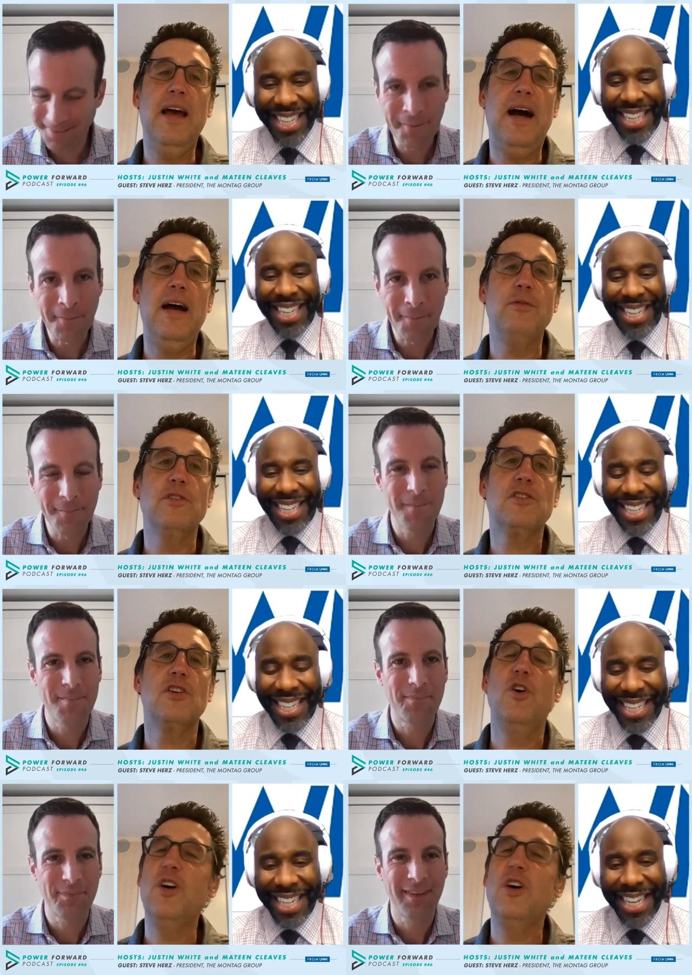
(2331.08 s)
Speaker 1: And I was
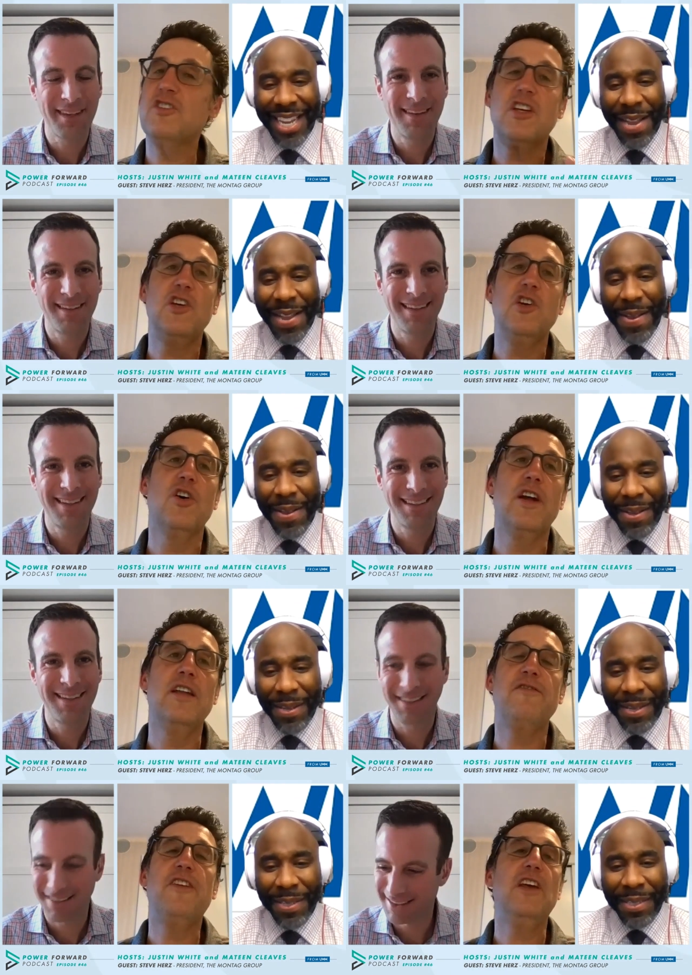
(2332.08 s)
so insecure
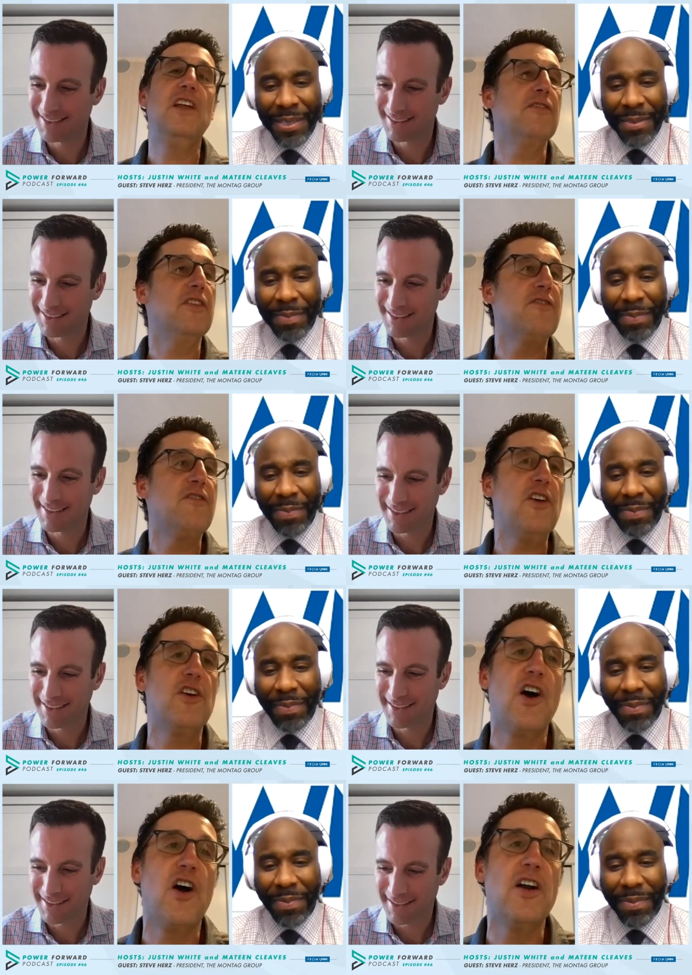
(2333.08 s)
and feeling of
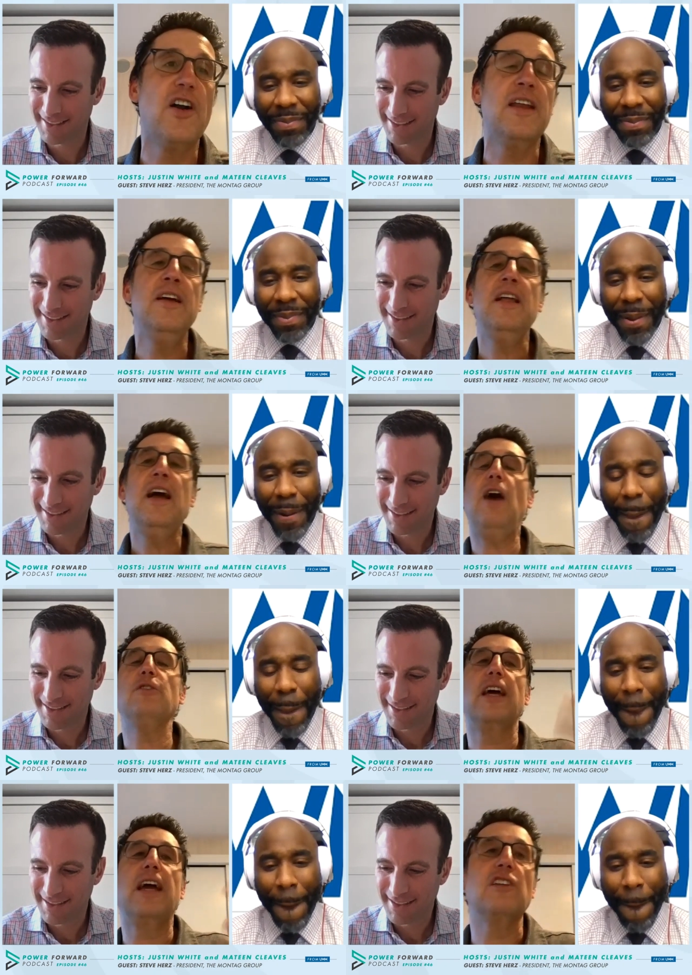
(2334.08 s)
inferiority, and
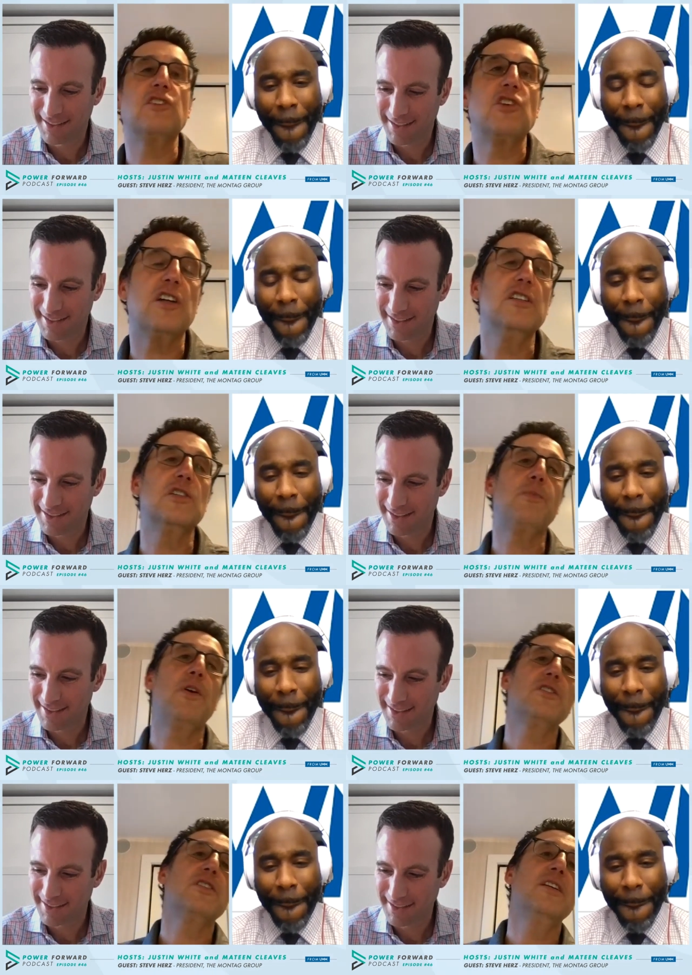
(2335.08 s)
how was I going to talk to this
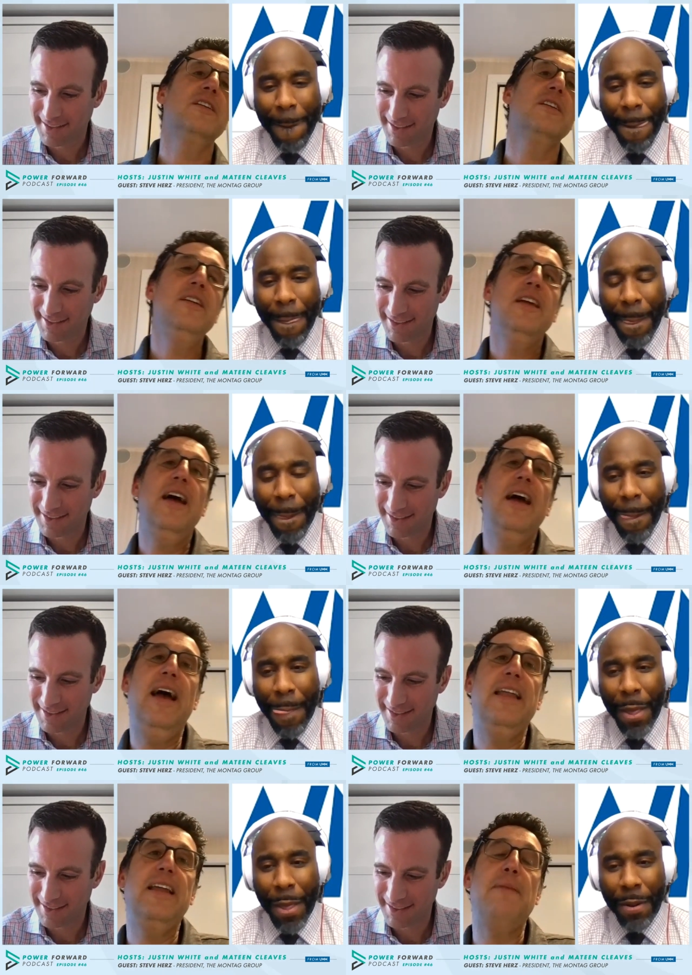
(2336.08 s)
person?
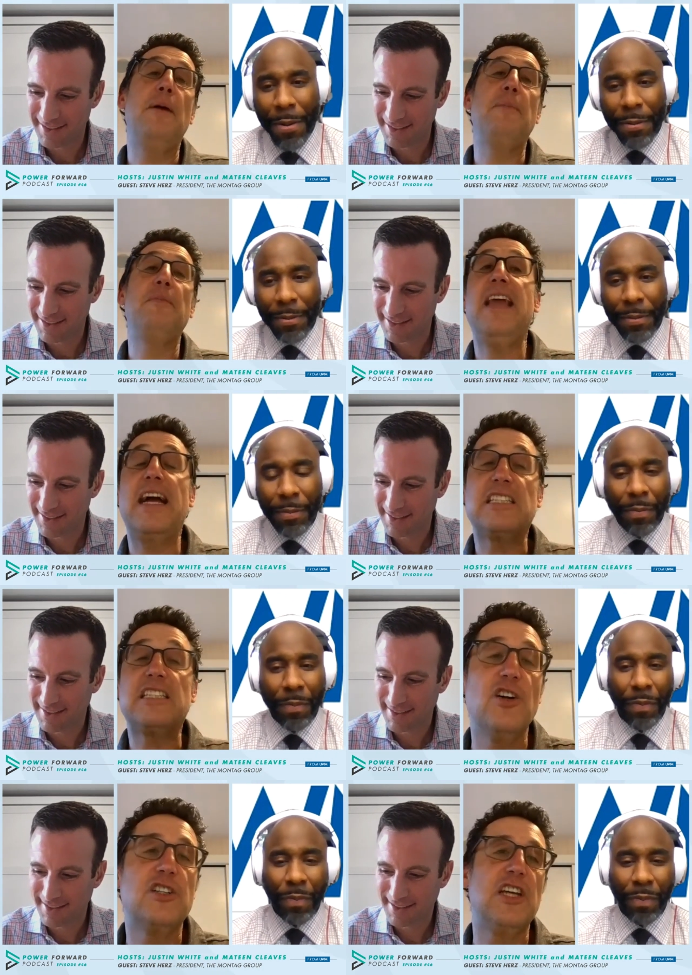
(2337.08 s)
And I remember the
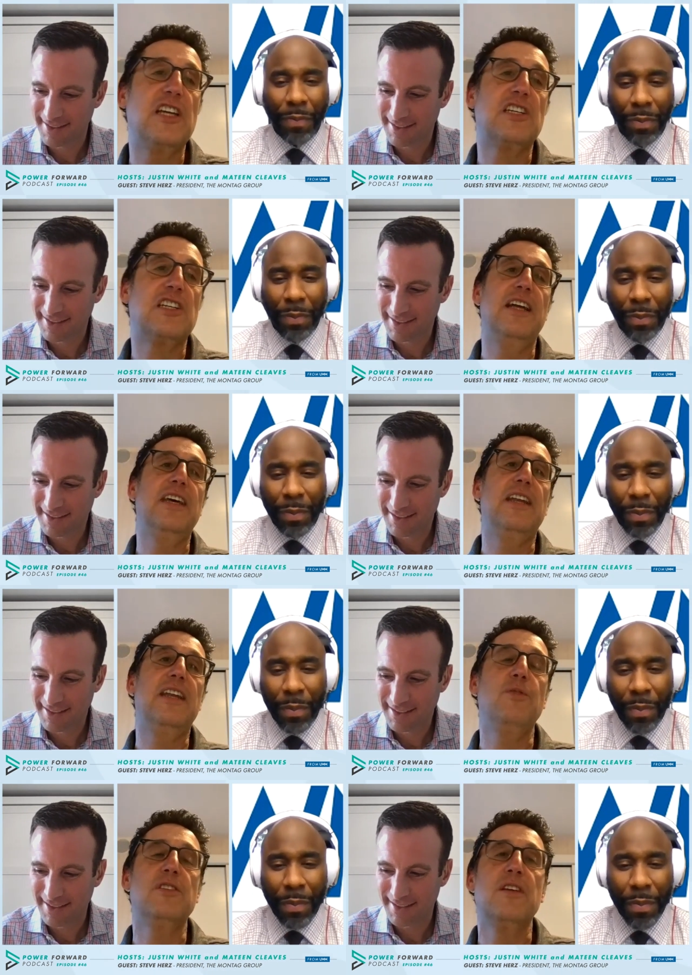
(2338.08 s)
next negotiation I
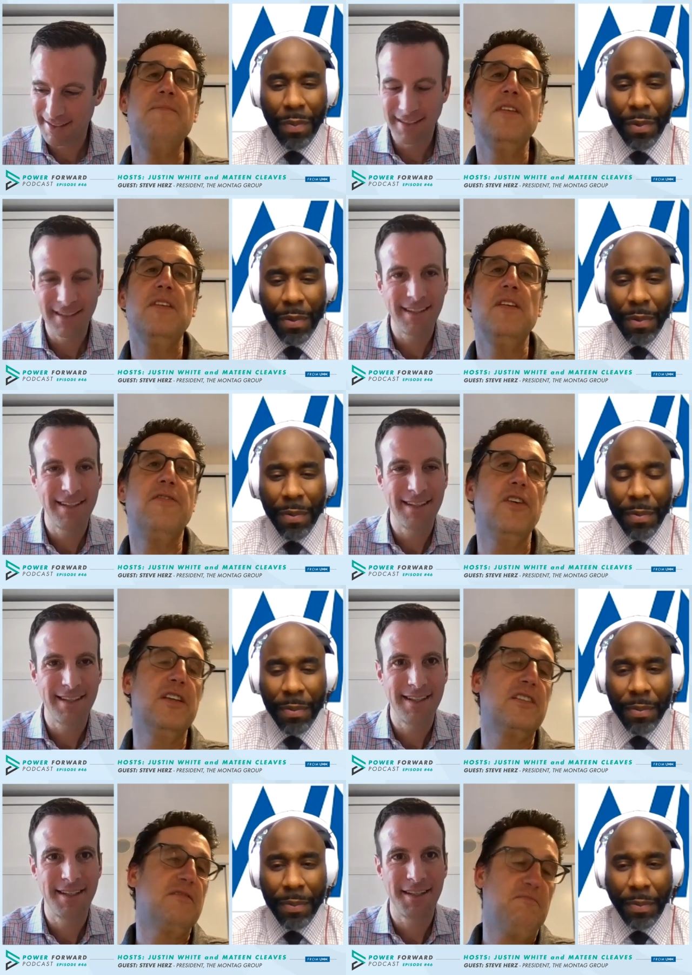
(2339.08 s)
did was
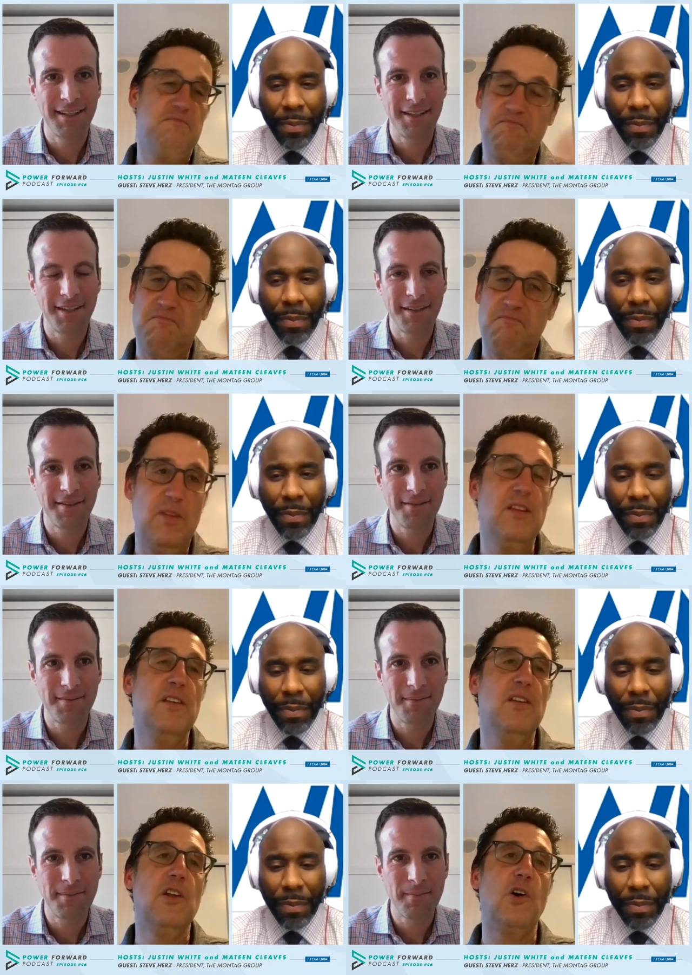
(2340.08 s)
for this
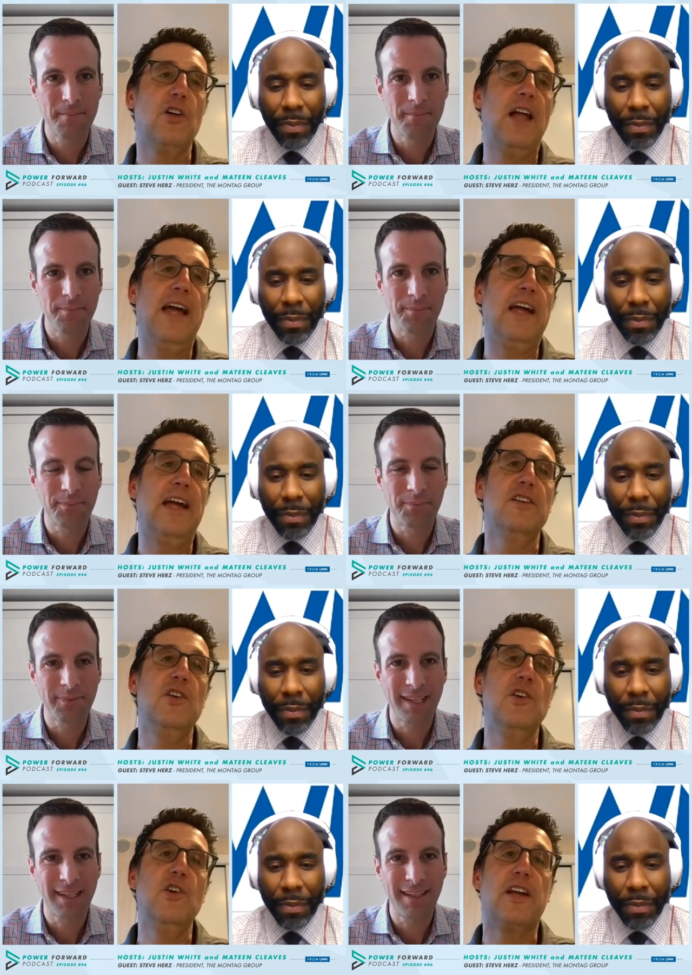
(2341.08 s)
local anchor
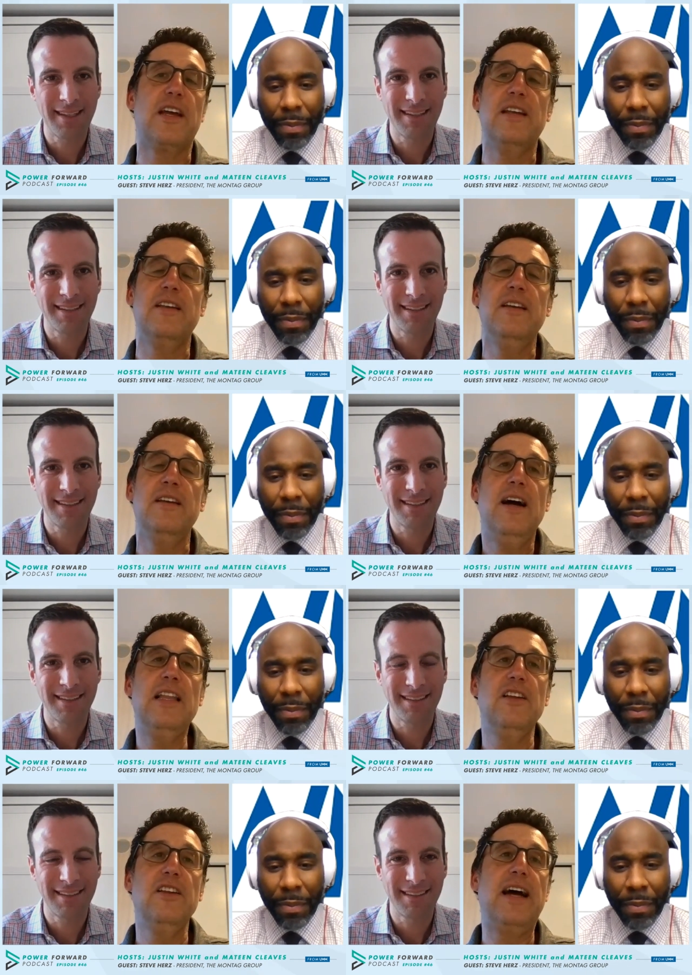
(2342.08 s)
in New York, and
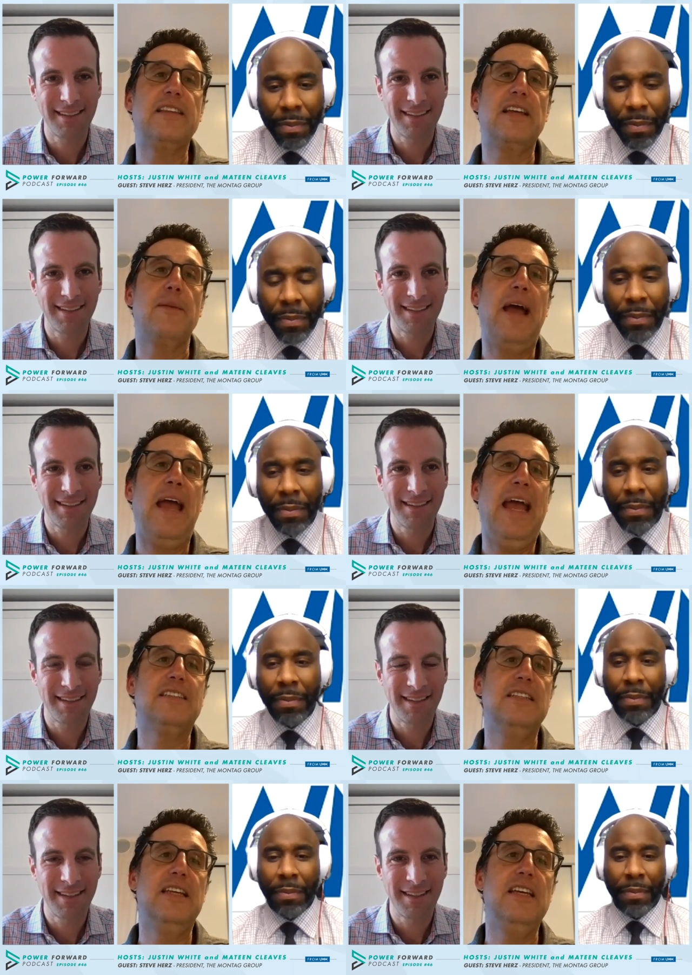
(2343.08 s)
I literally got down on my
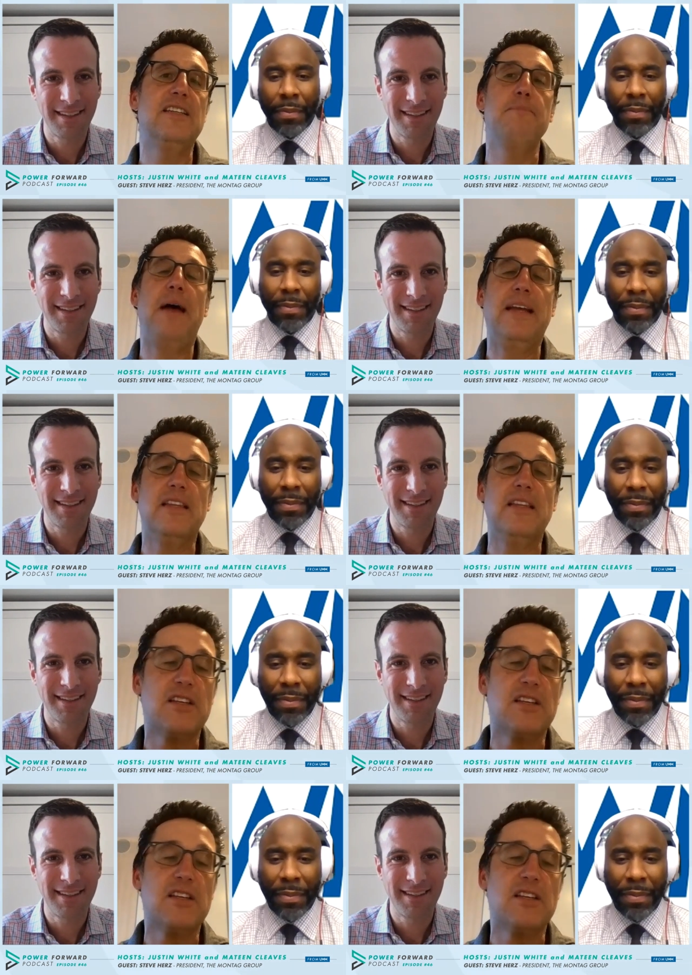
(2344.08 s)
hands and knees and begged